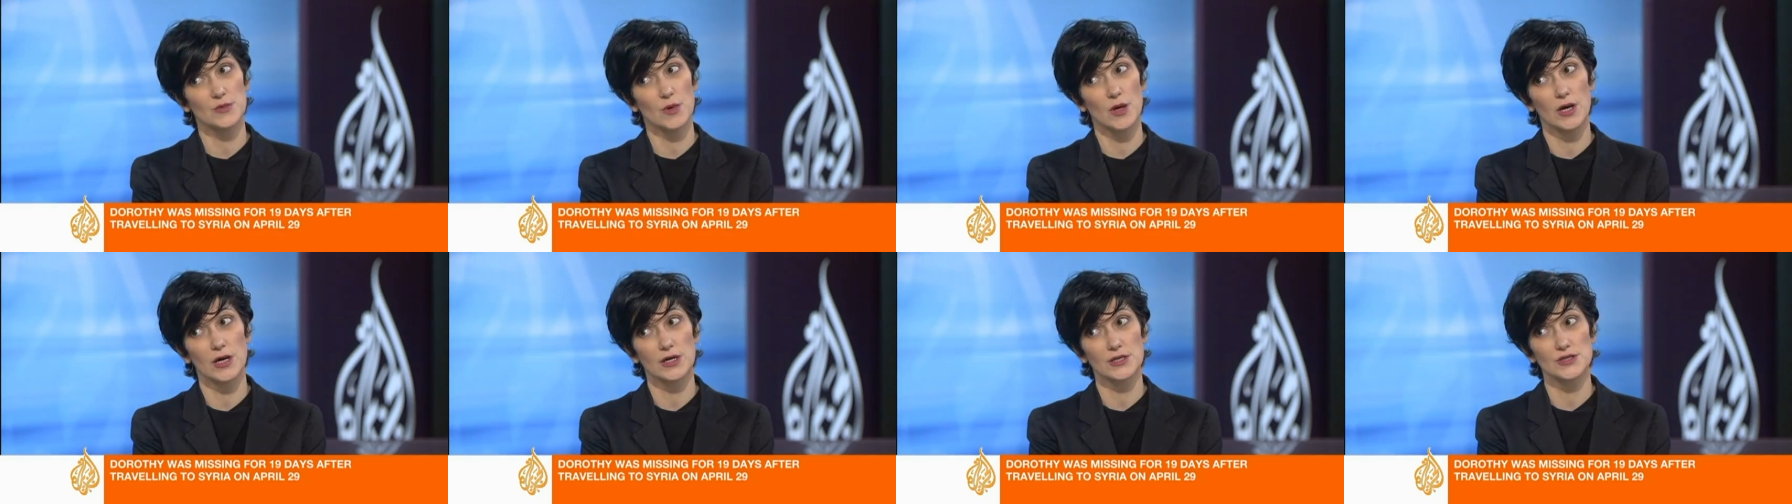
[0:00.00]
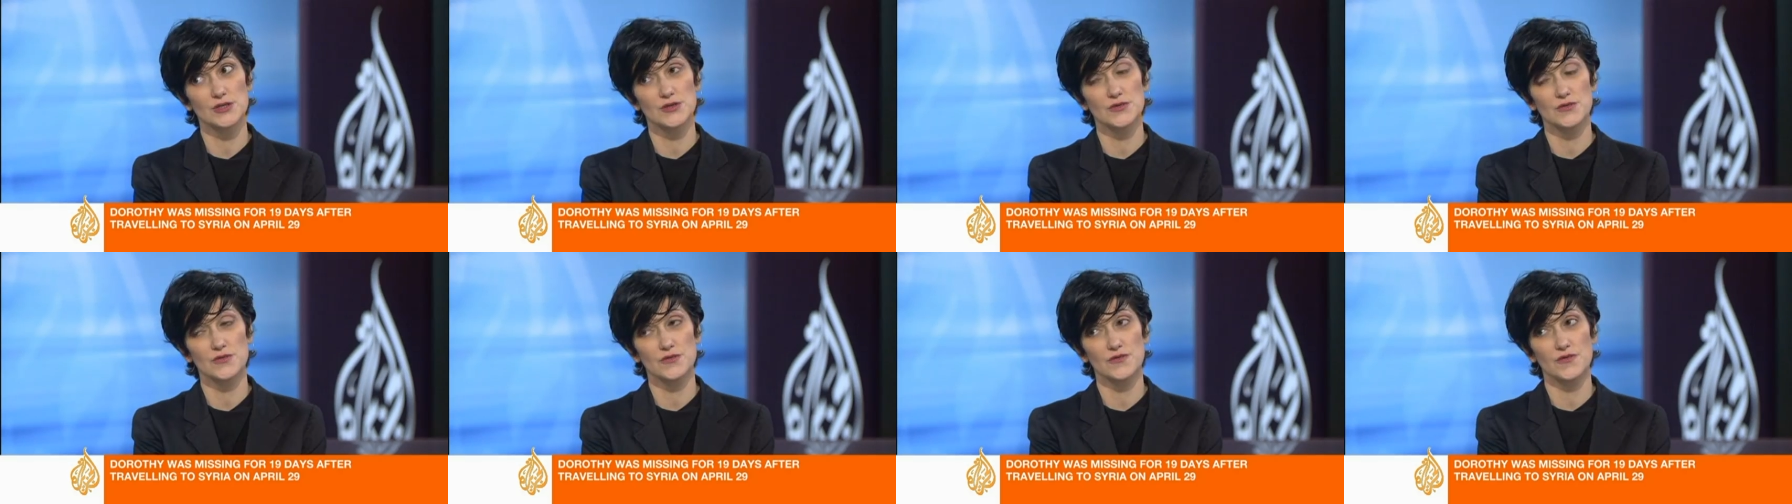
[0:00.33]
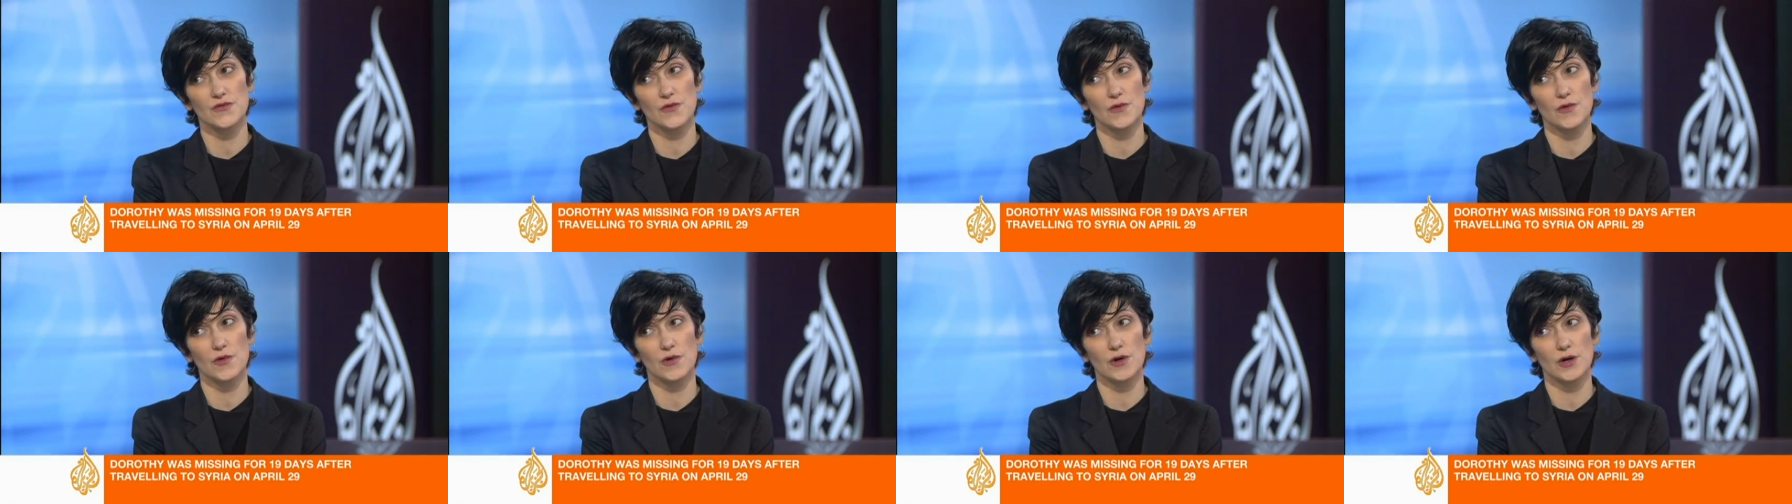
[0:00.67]
Watch
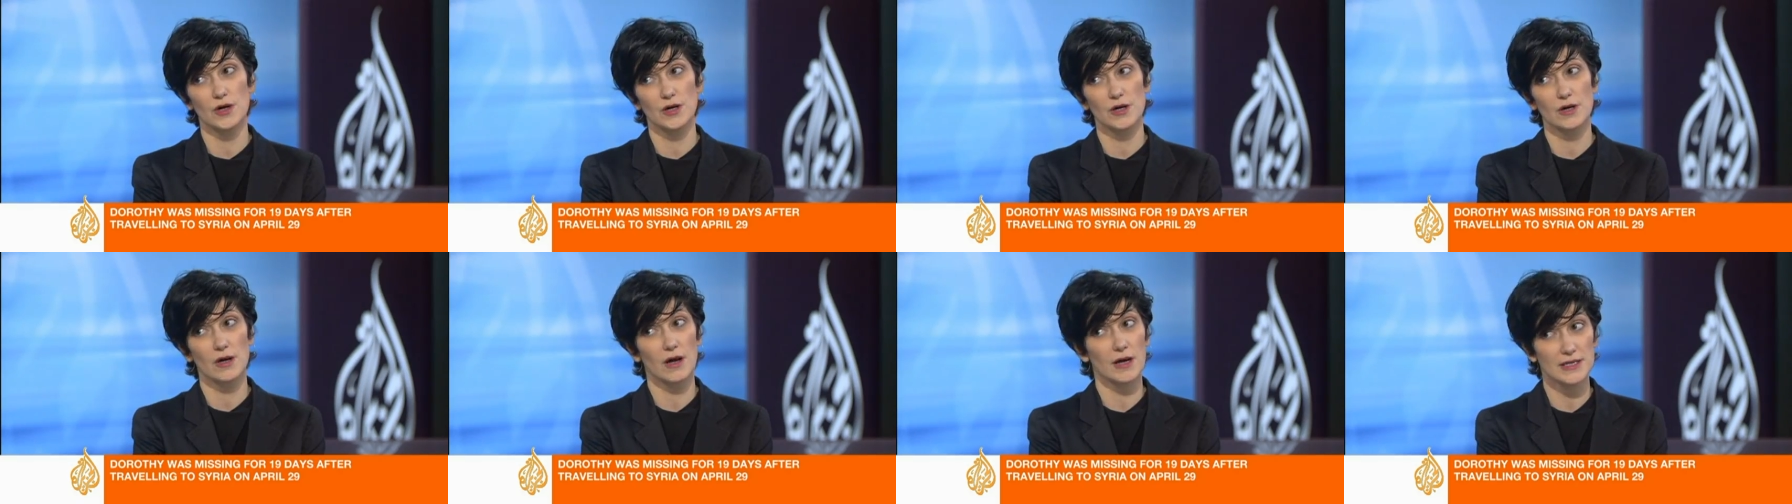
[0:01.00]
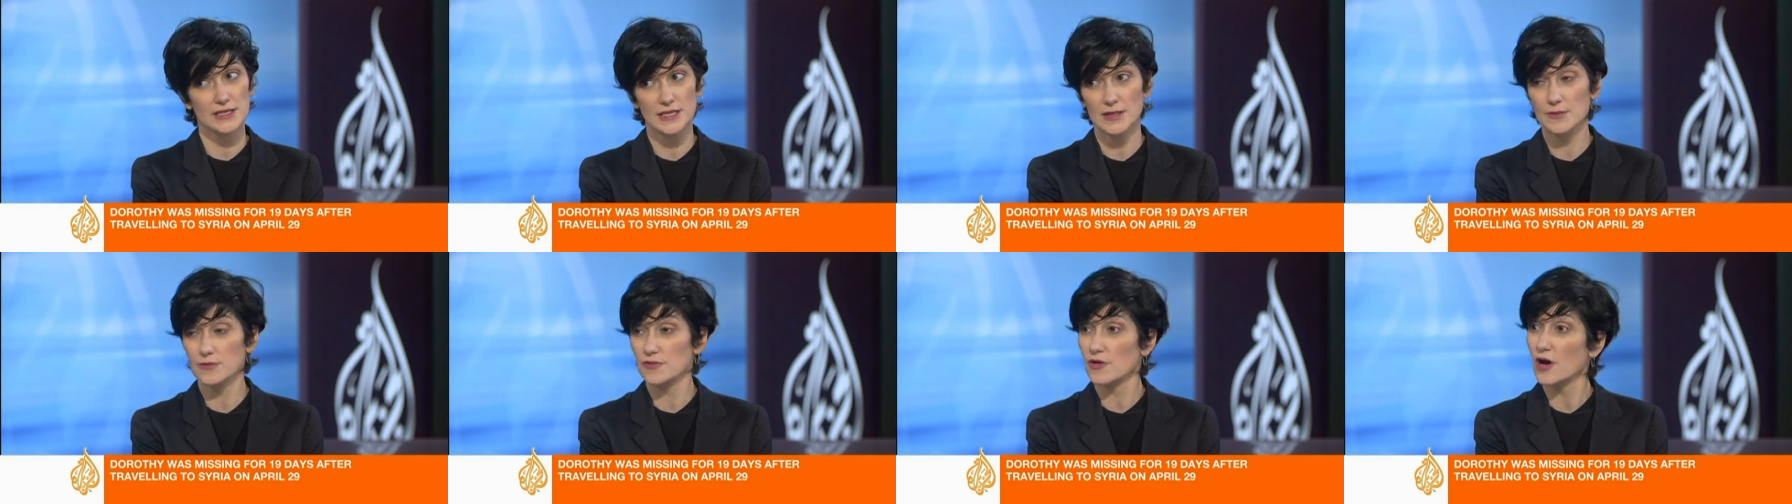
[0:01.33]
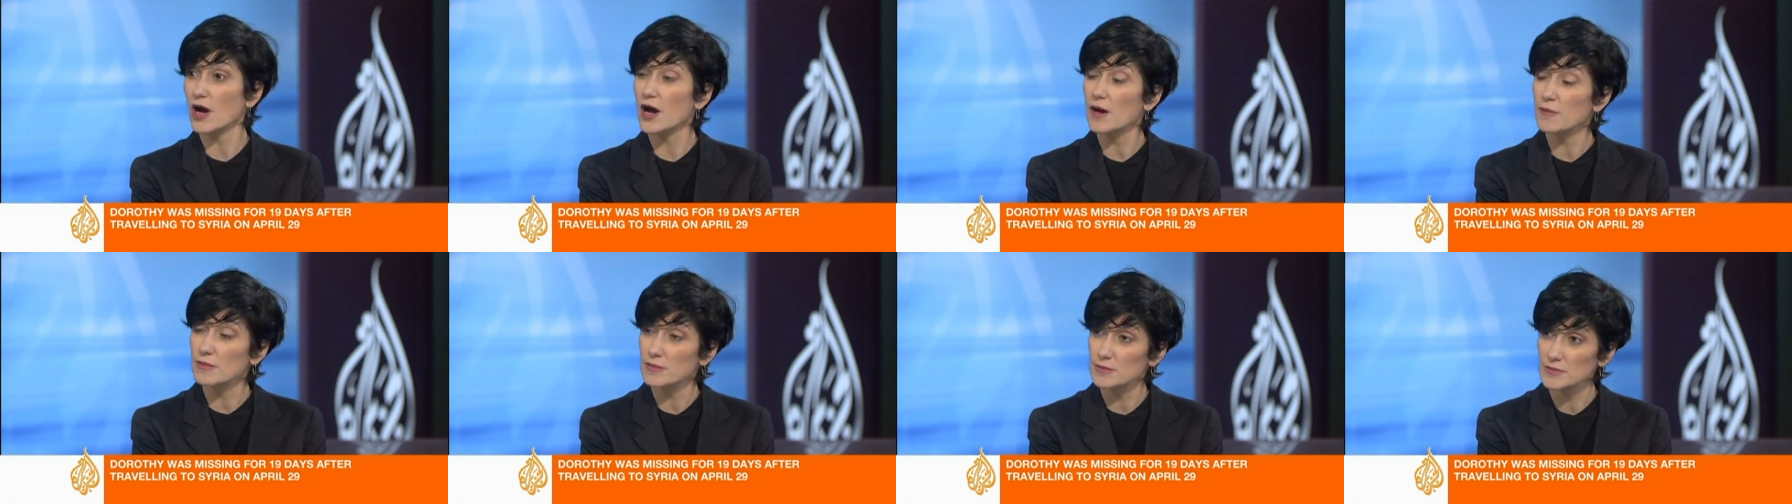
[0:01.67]
for causing
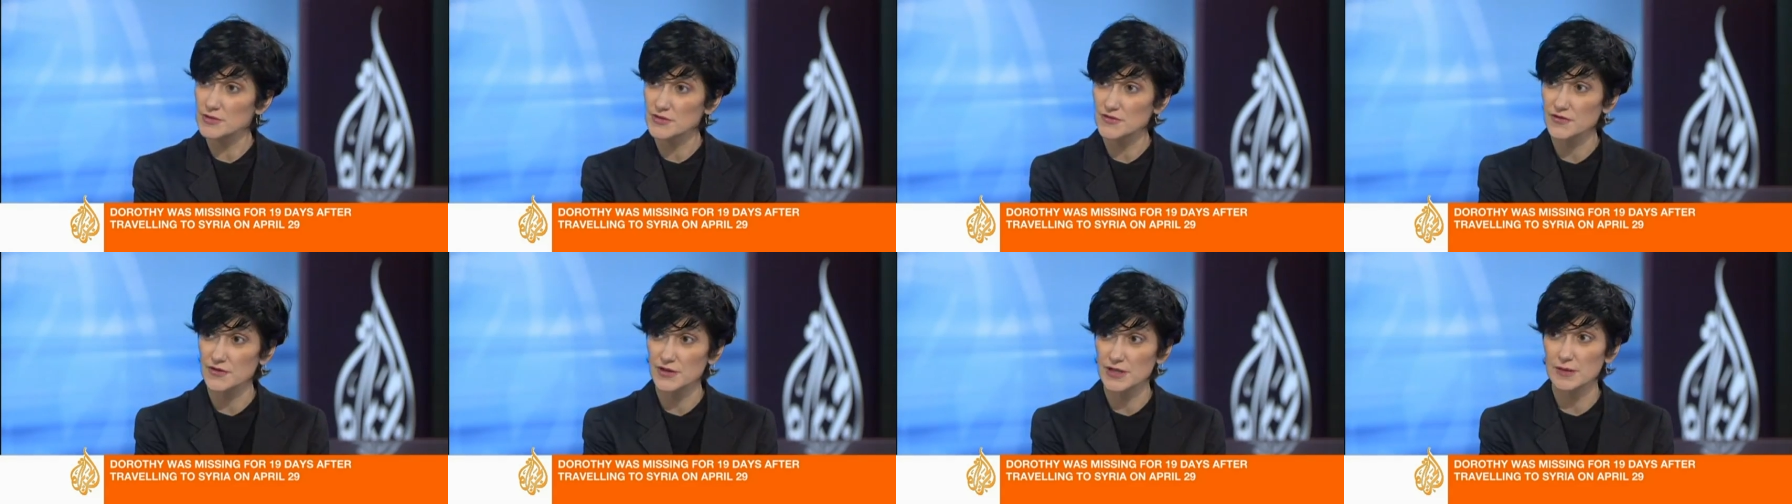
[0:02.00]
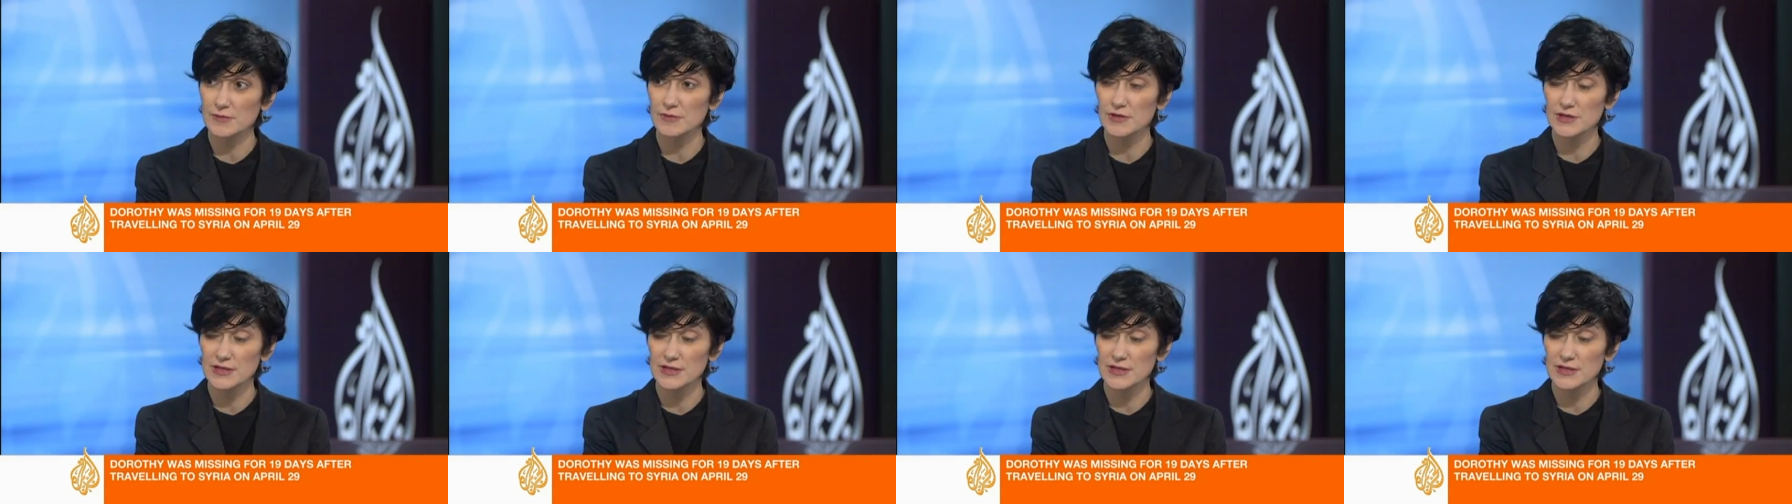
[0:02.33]
problems for them,